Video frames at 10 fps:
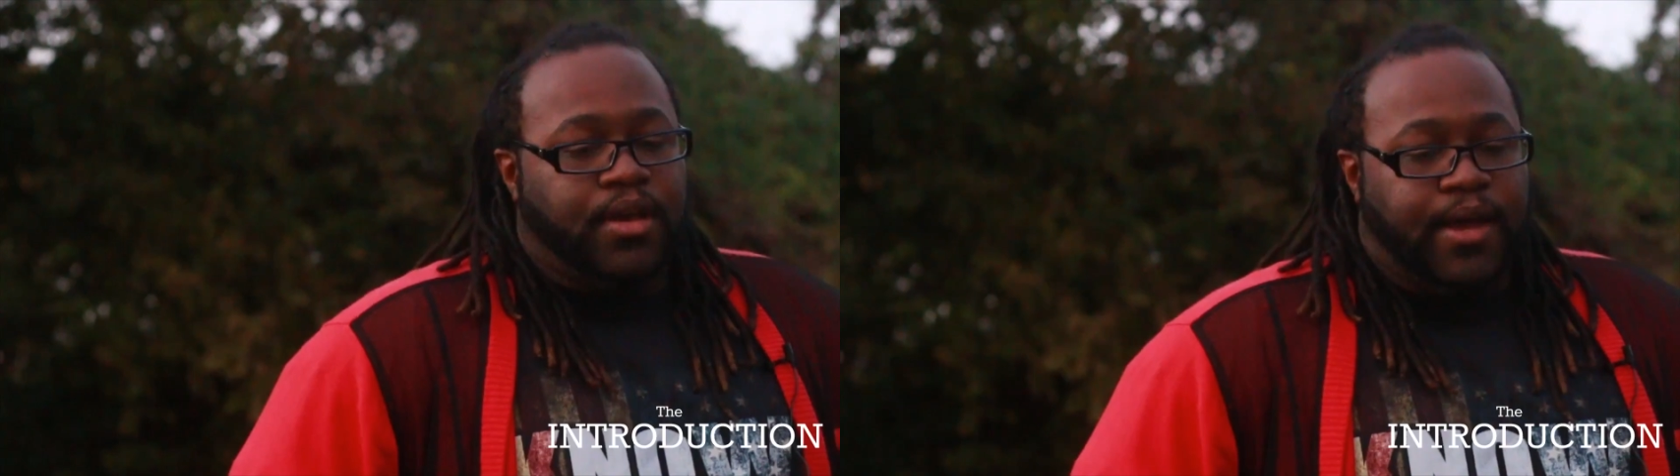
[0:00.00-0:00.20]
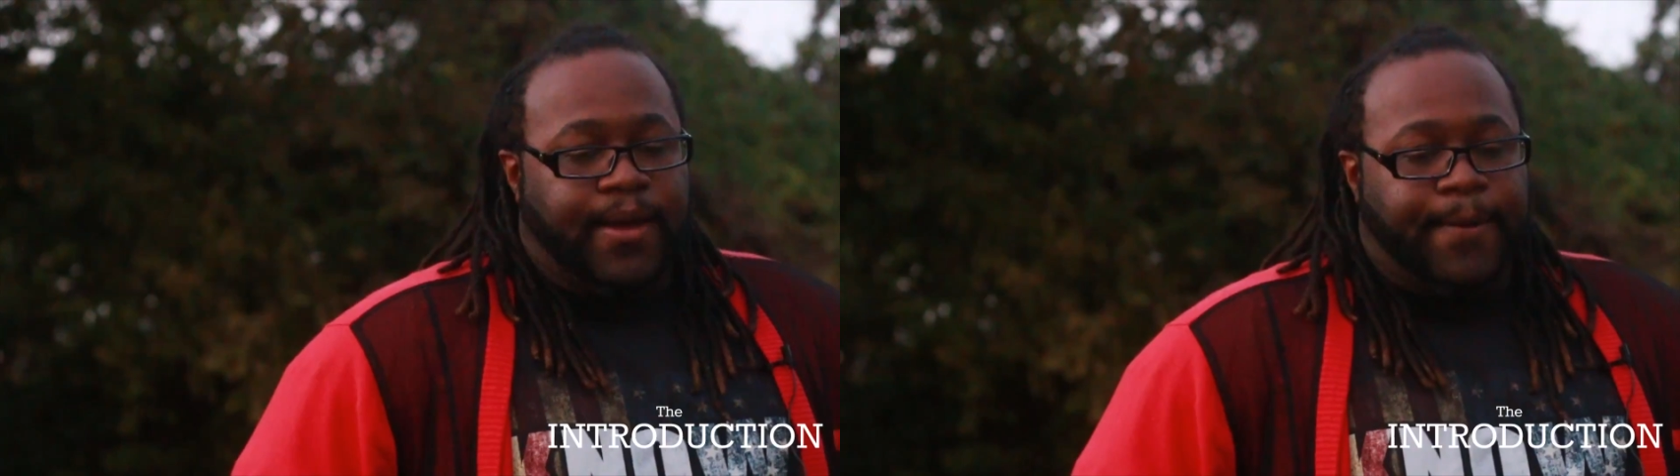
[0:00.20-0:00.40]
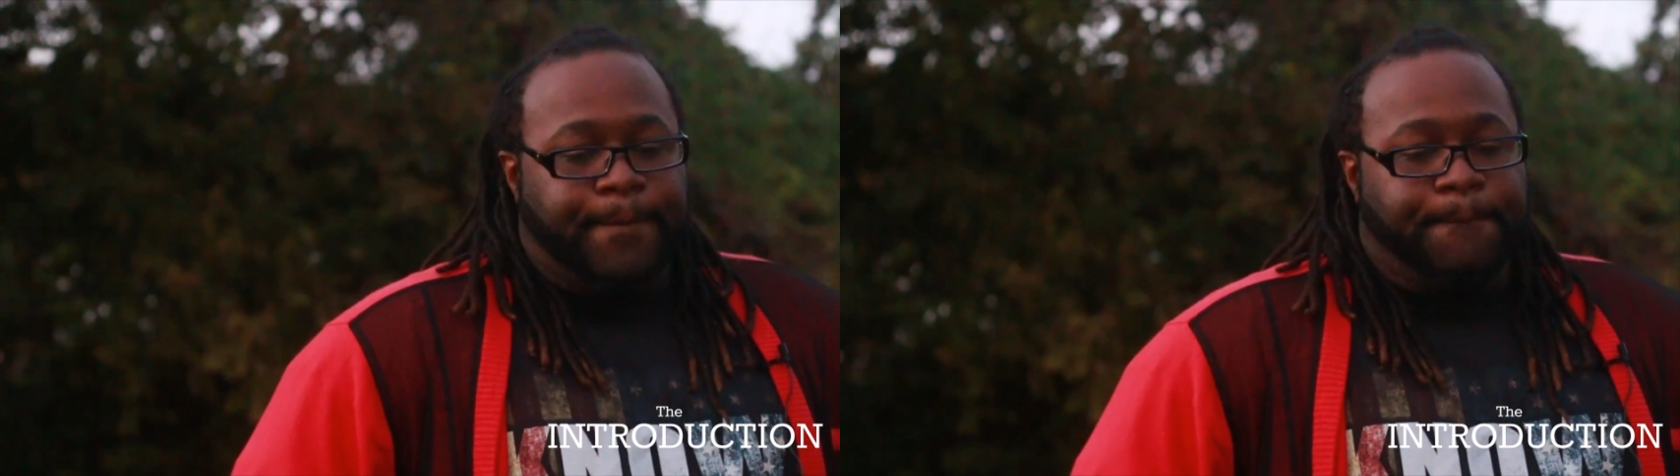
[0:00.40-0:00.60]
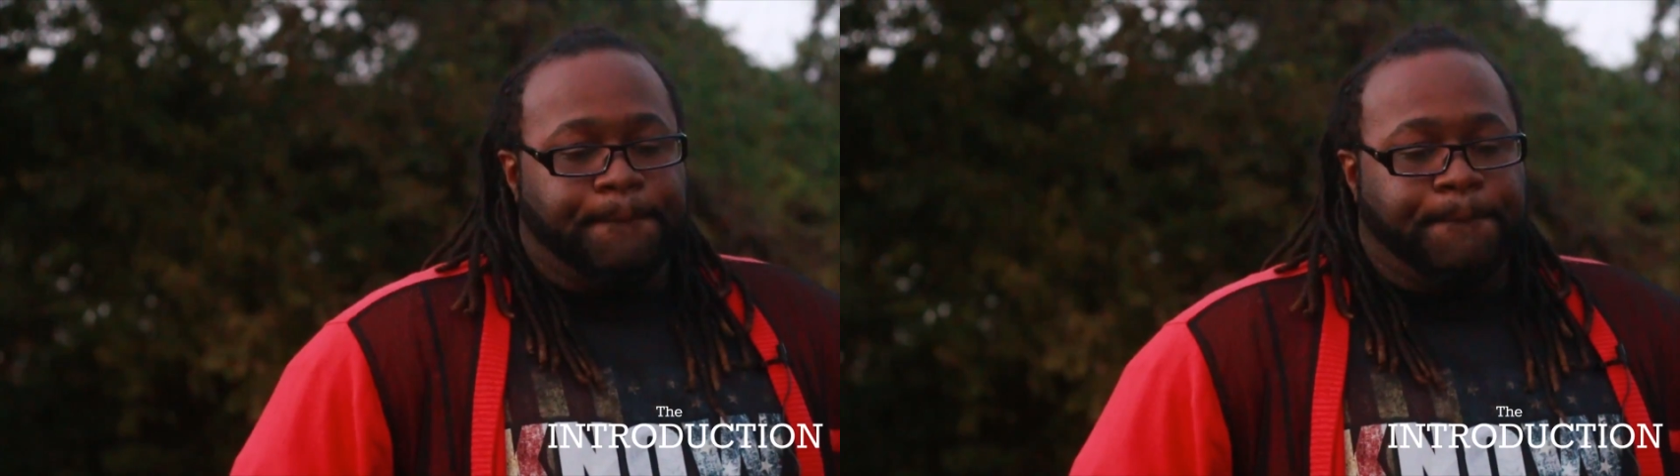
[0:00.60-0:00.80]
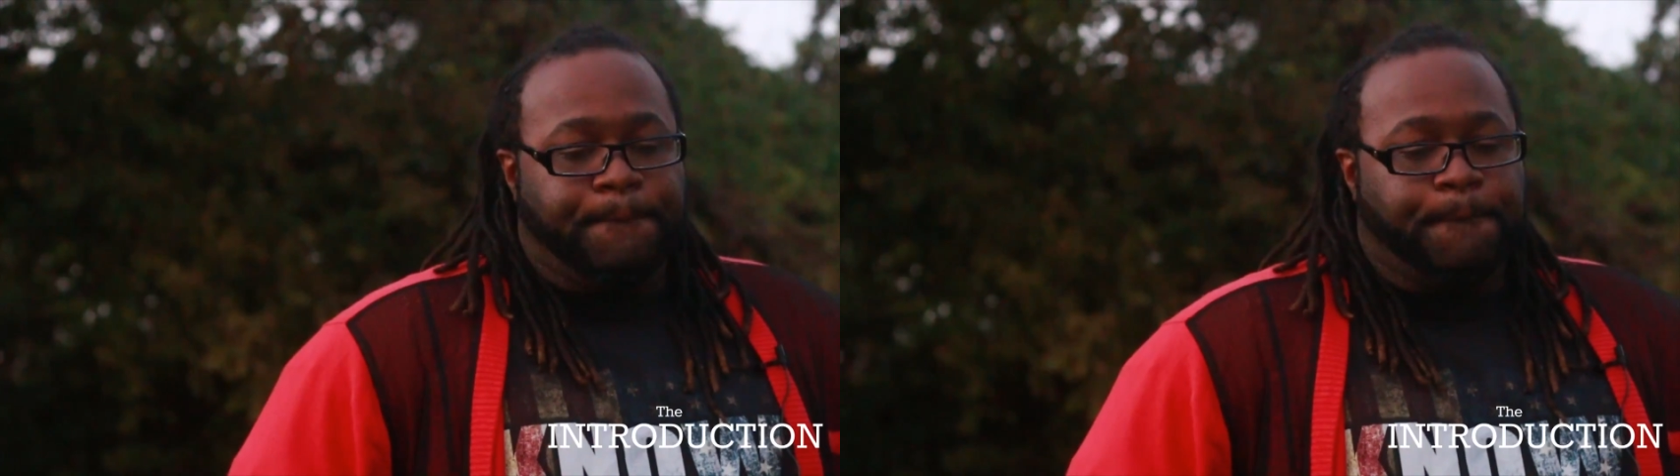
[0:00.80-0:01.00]

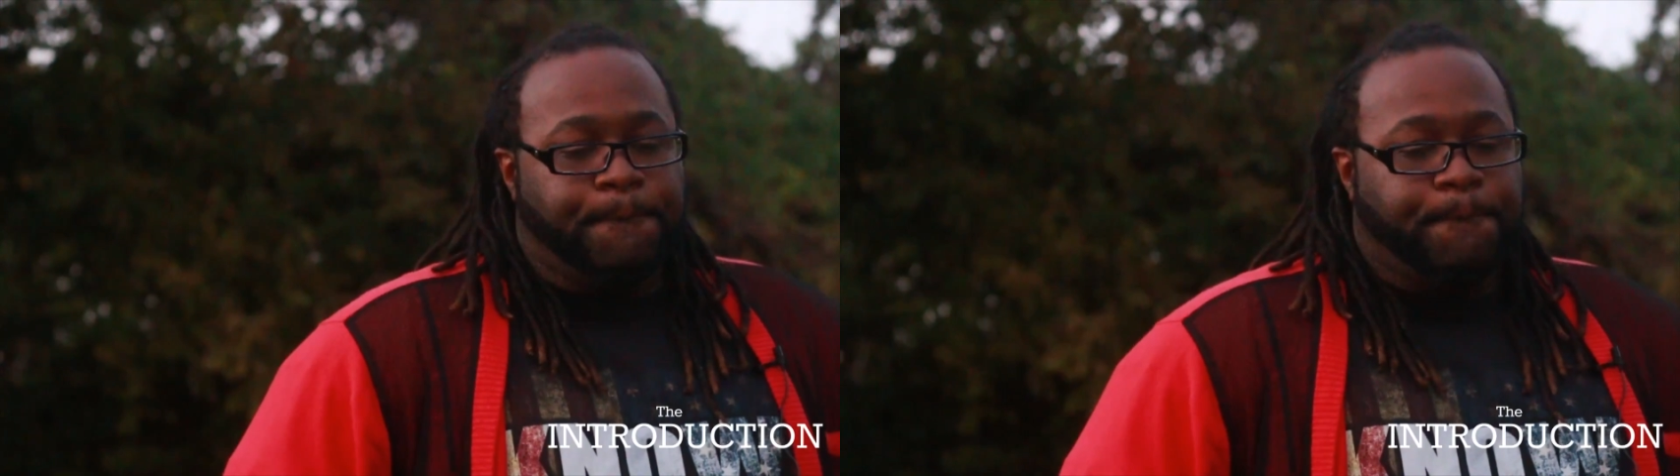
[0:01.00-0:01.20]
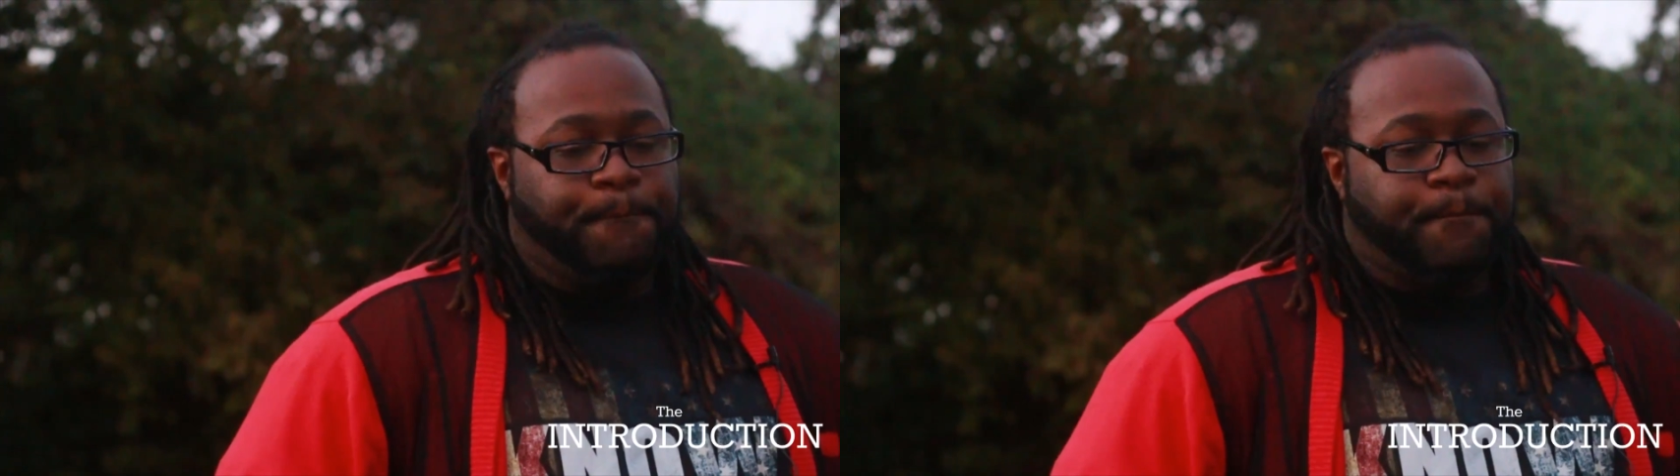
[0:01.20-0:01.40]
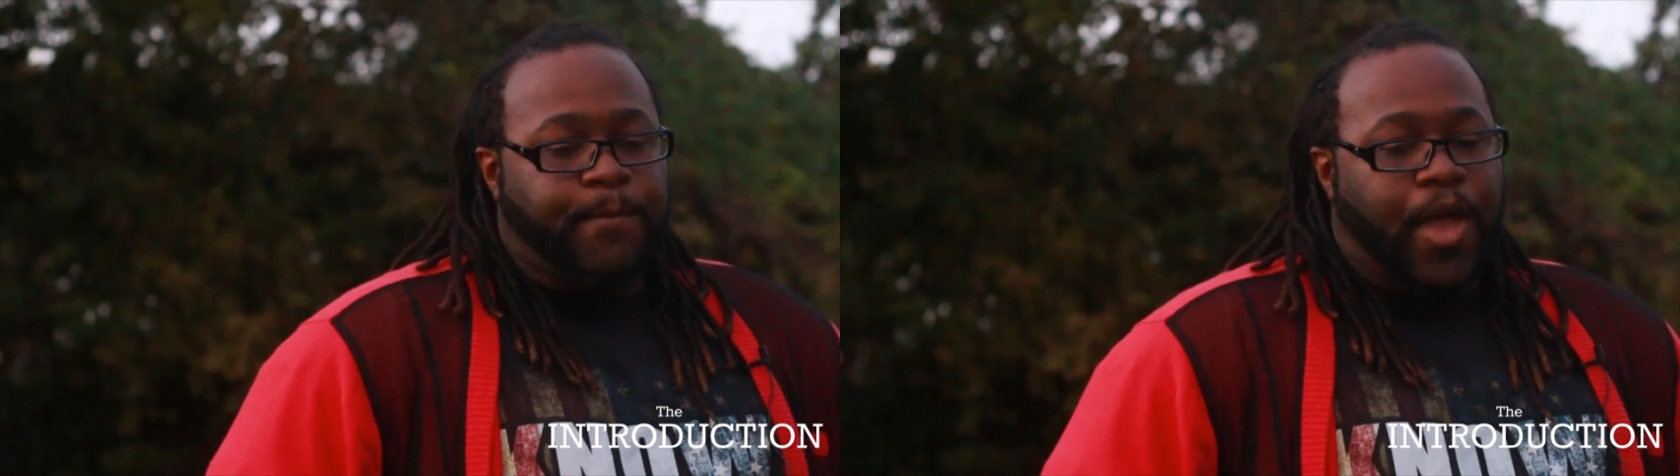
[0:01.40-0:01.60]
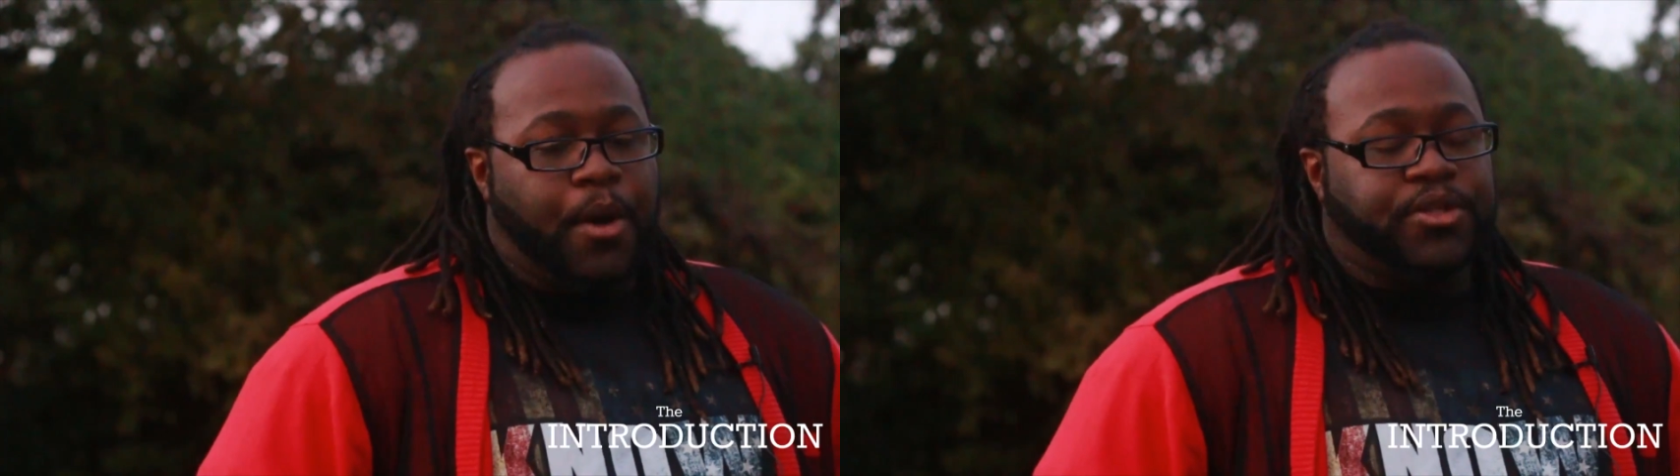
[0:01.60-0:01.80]
I